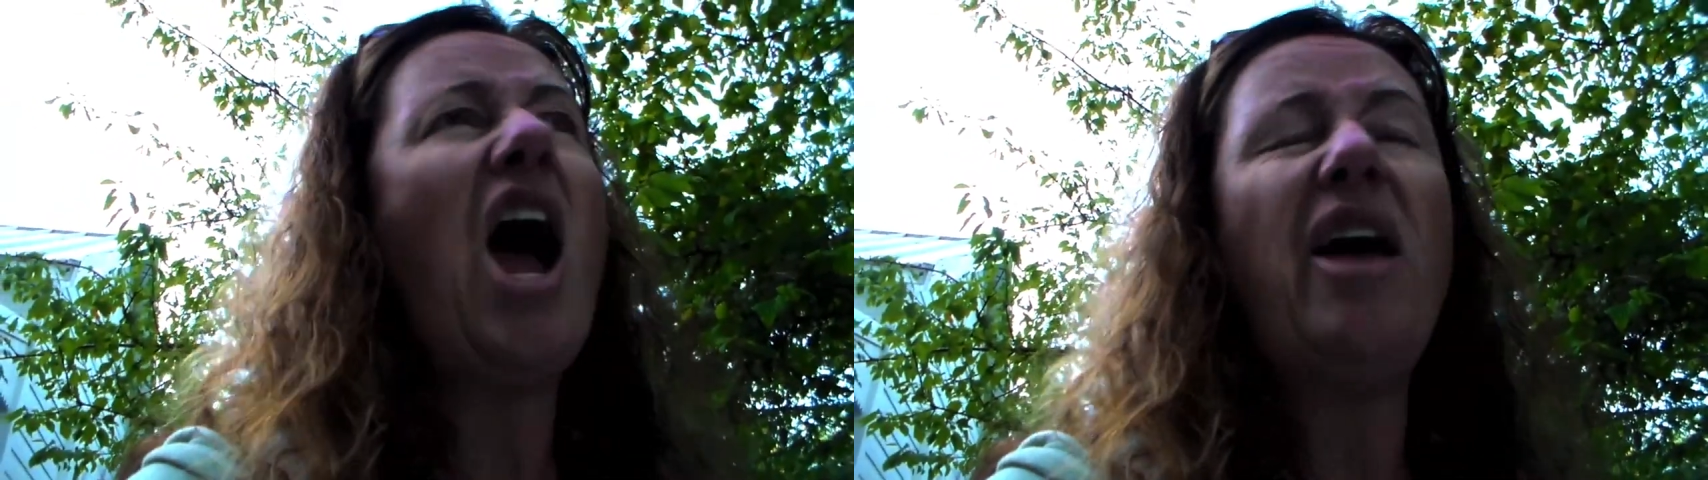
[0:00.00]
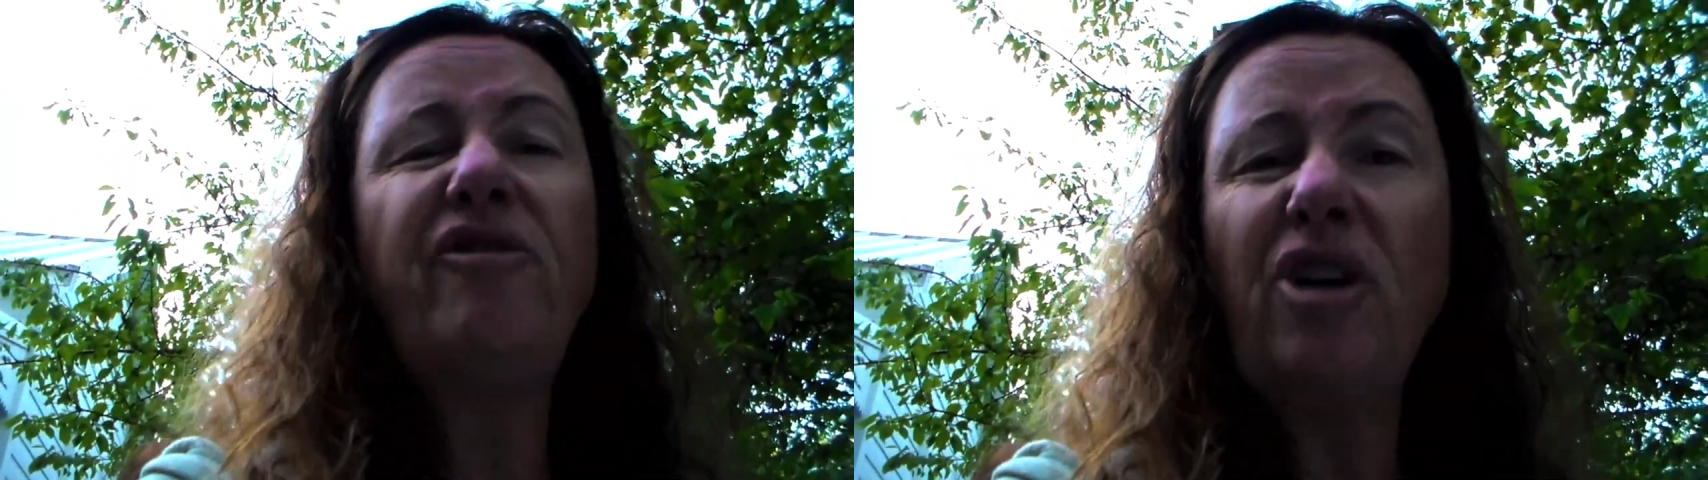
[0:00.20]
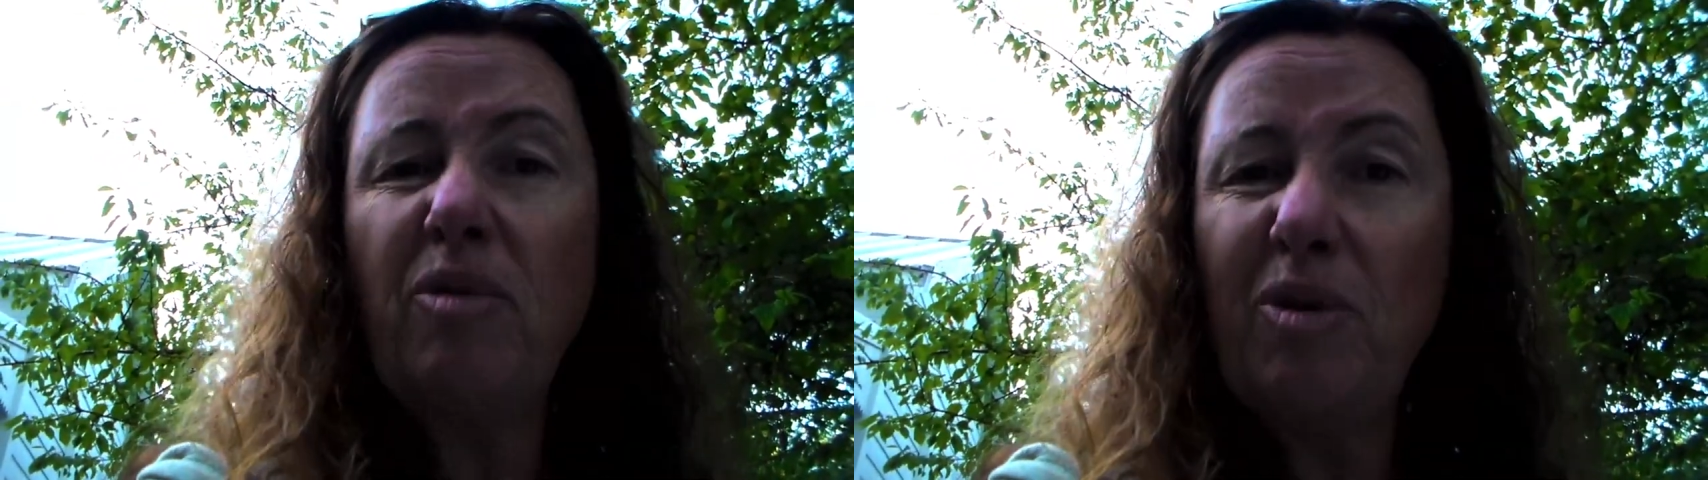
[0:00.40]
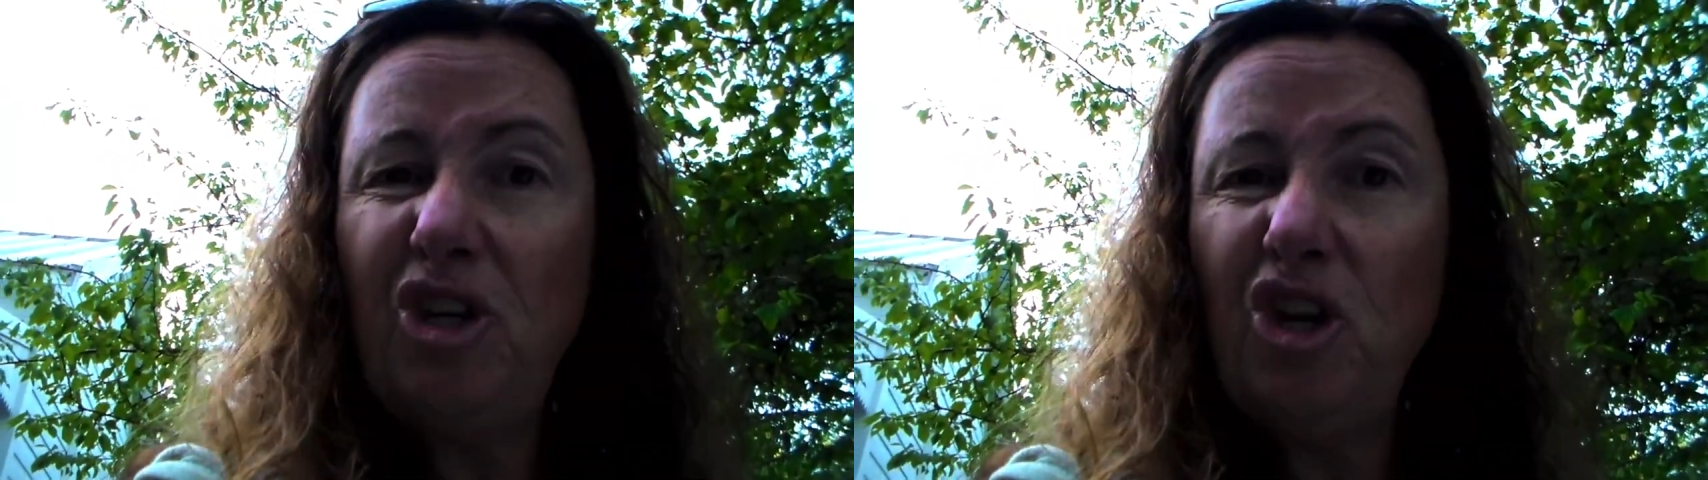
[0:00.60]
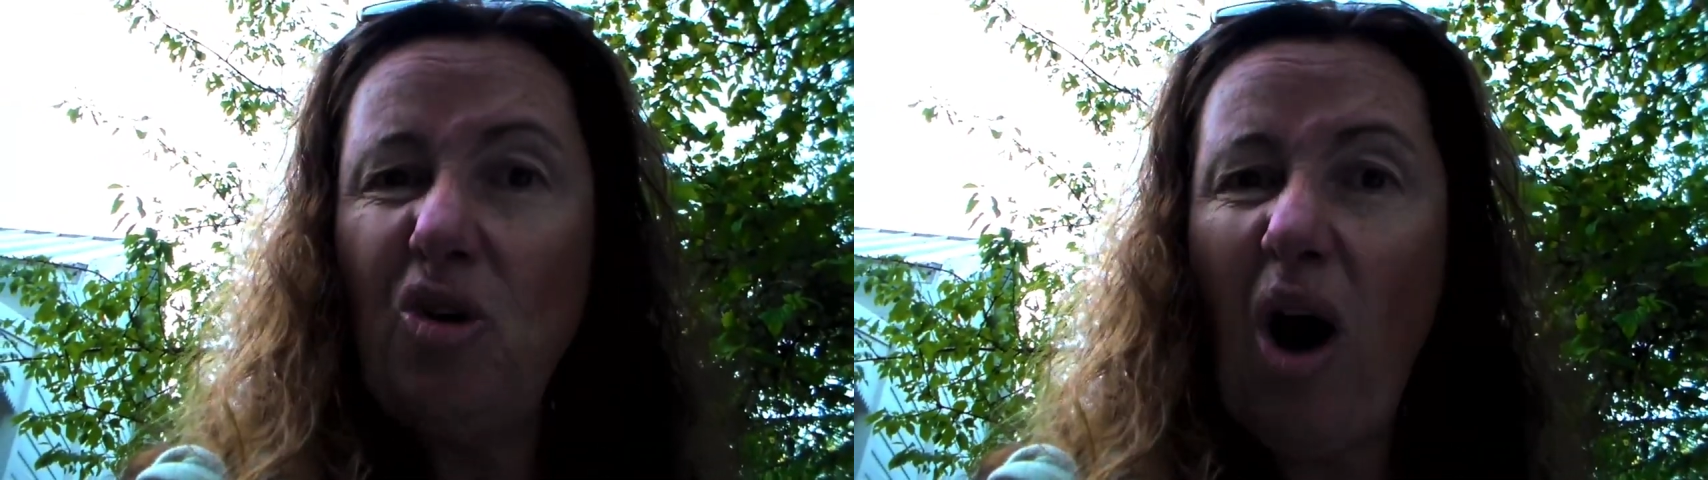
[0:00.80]
I have trouble
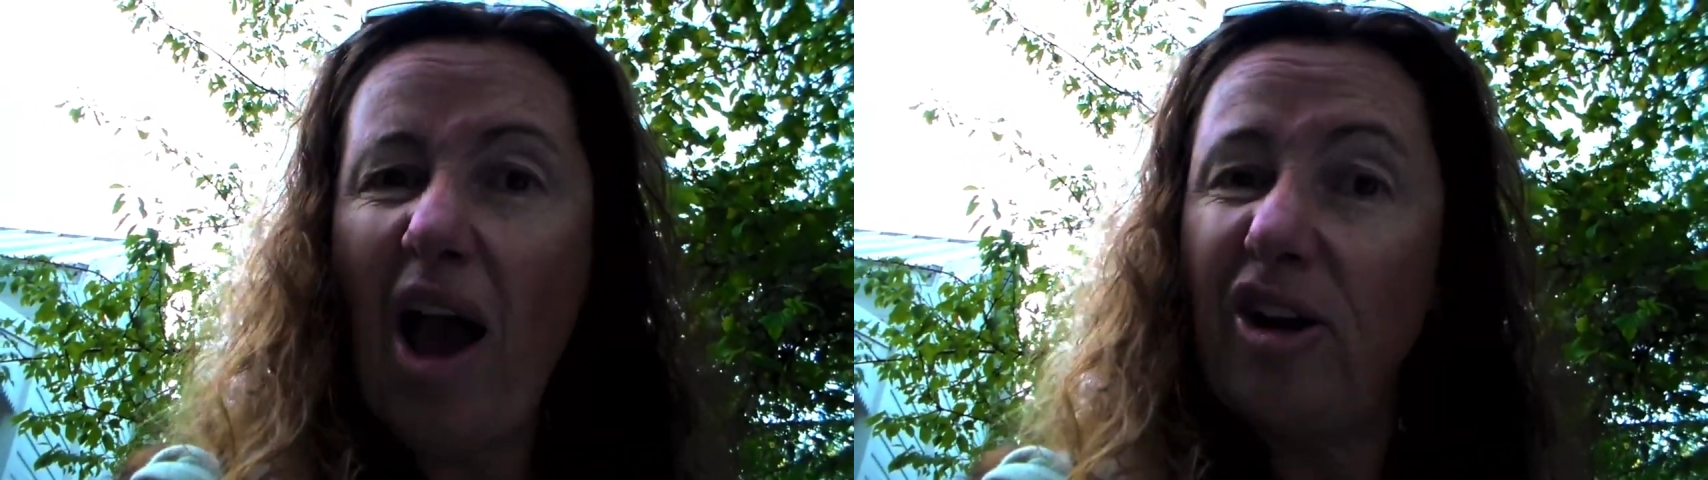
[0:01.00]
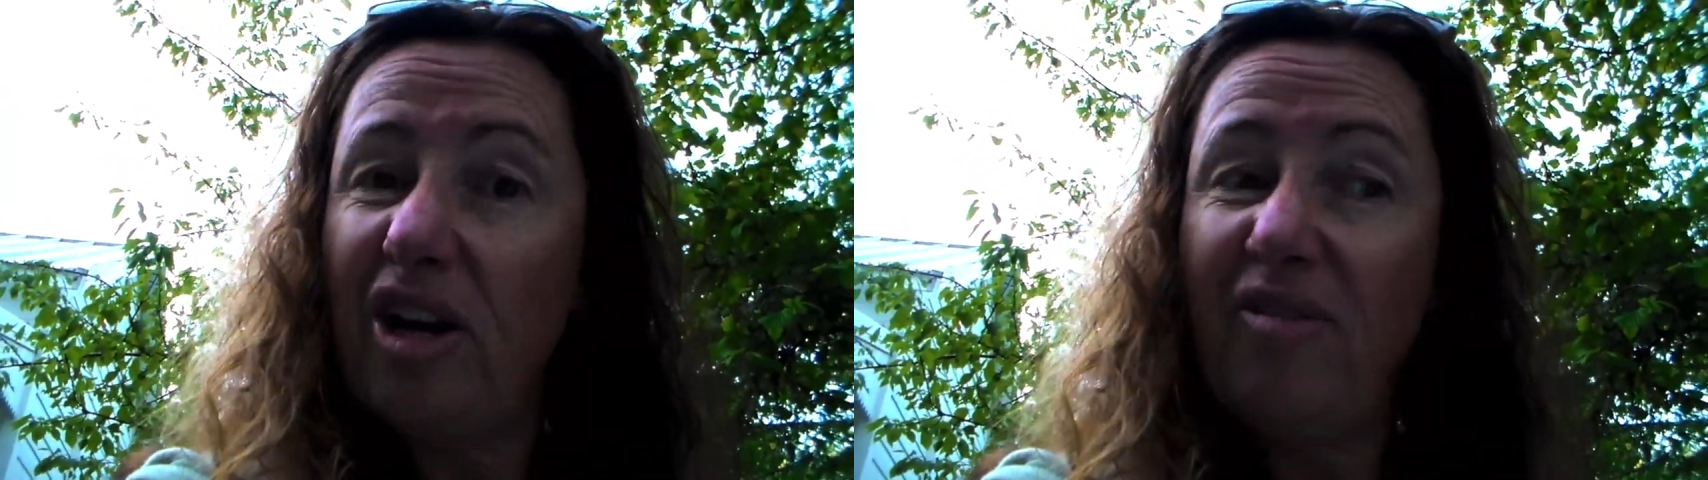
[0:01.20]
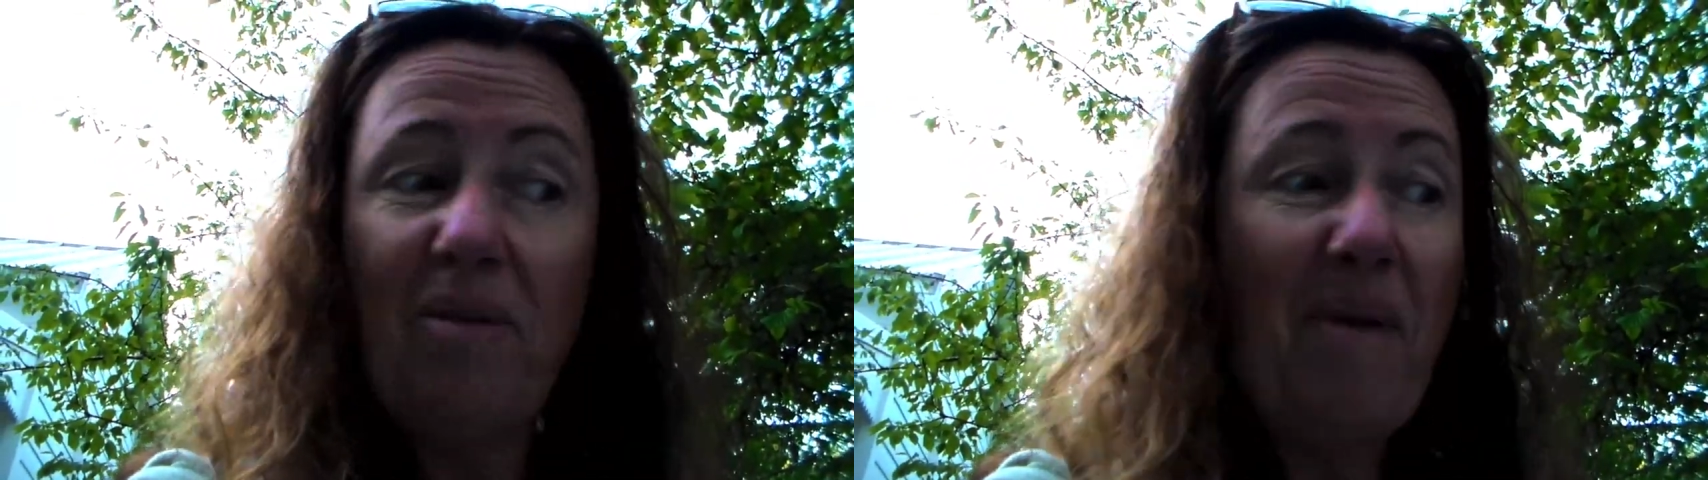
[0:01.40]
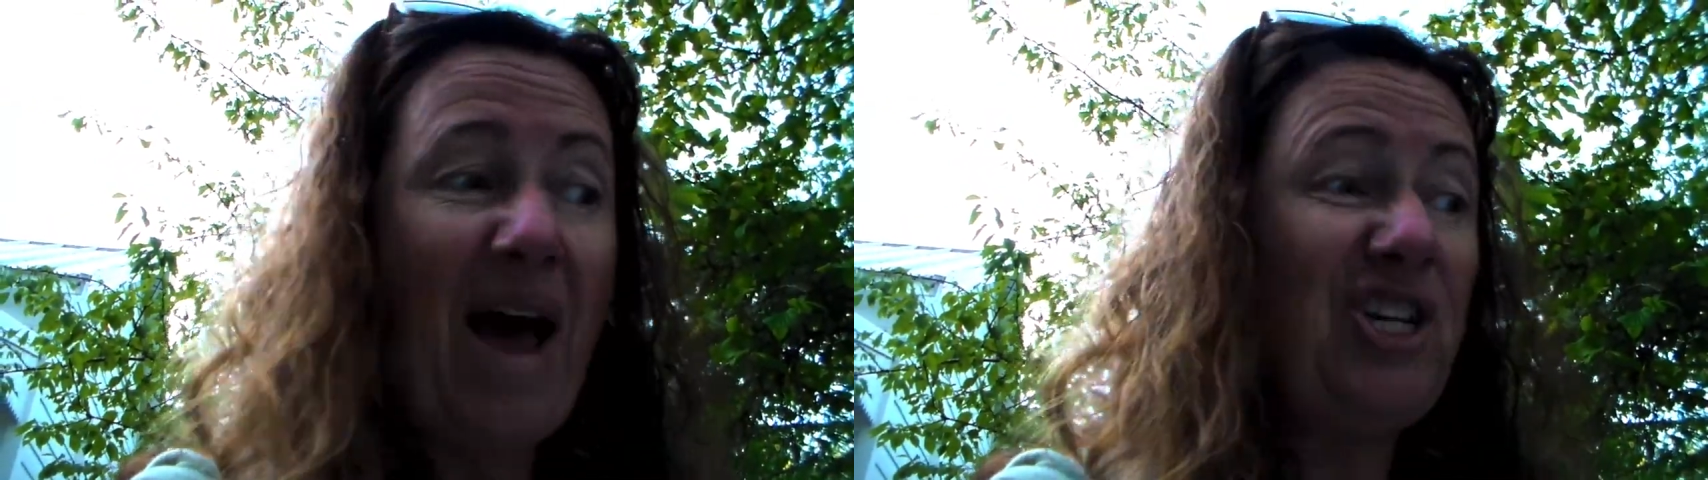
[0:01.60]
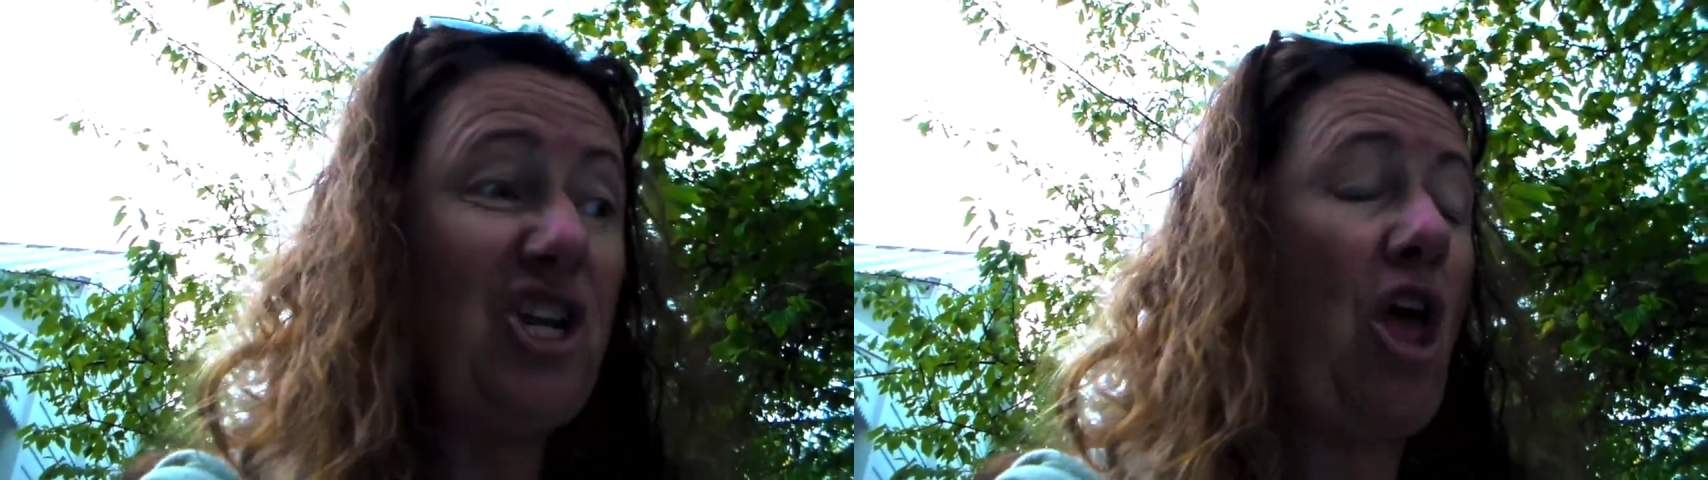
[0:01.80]
with 2. I couldn't even
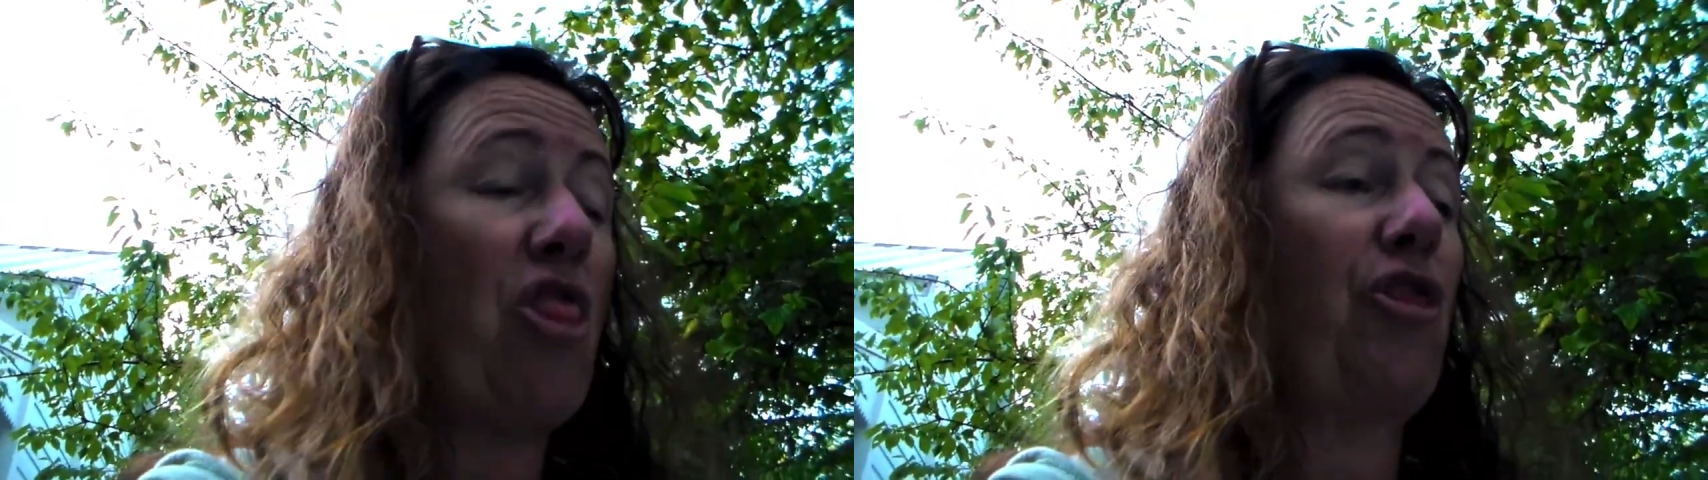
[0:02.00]
imagine